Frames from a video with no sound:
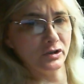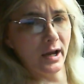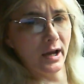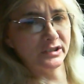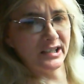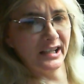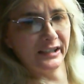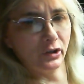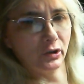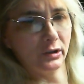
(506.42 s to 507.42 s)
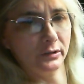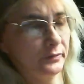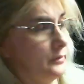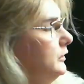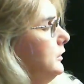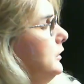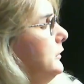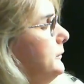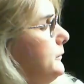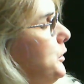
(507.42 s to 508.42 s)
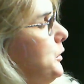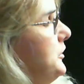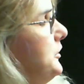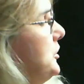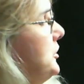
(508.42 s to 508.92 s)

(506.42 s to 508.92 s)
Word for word: See how it's got like a curve? You want to